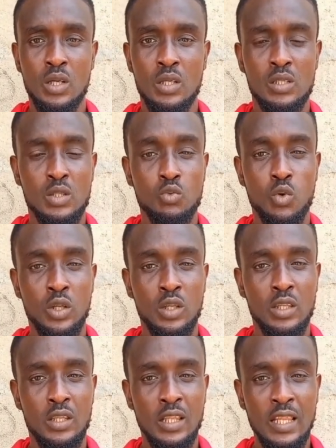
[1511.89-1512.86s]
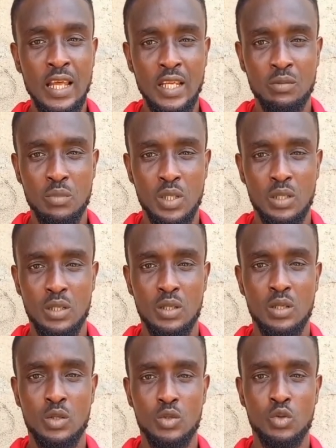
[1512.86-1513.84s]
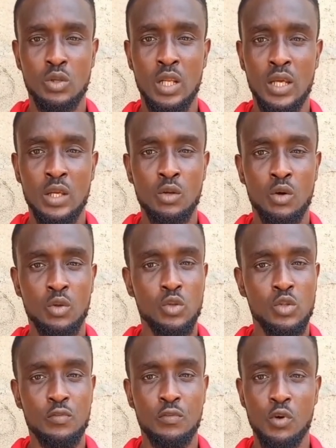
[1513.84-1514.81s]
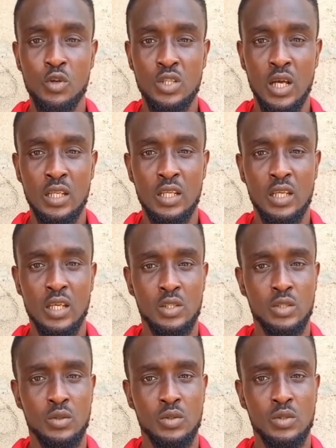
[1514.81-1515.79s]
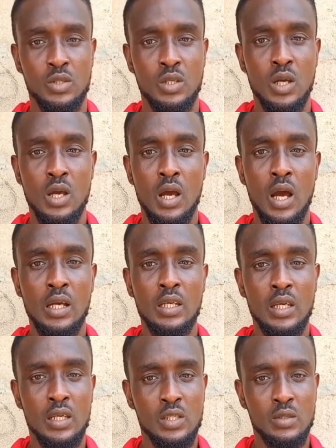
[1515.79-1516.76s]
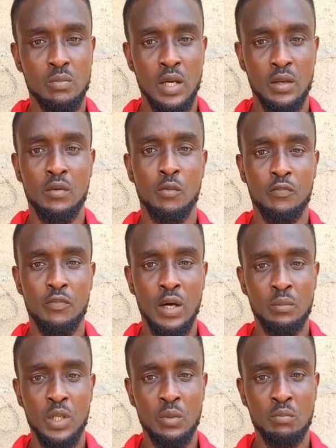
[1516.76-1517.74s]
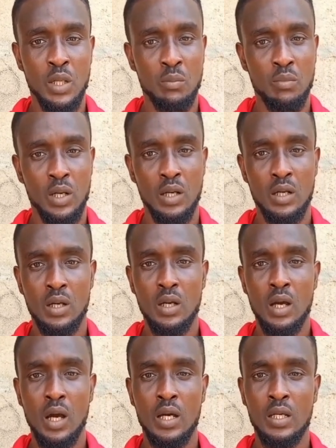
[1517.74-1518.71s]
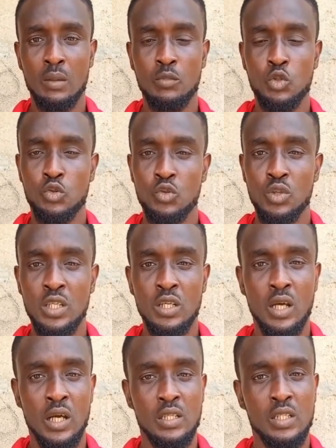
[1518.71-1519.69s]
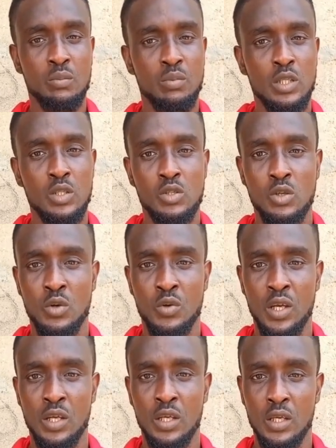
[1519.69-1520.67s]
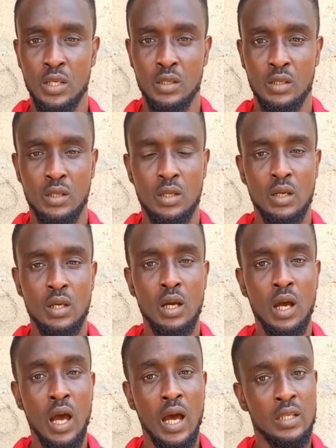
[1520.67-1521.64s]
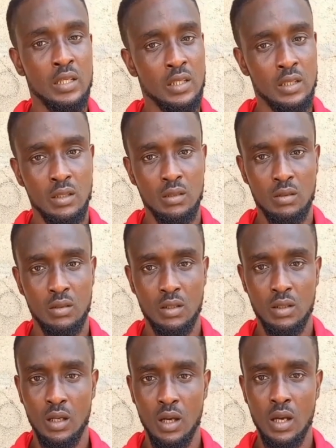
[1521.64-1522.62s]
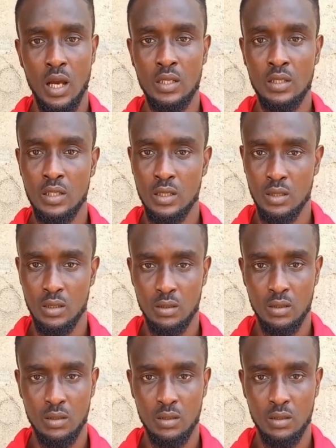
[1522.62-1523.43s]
it is what led me to laying all those false allegations against my family member. I am truly and deeply sorry again. Annie, Mbok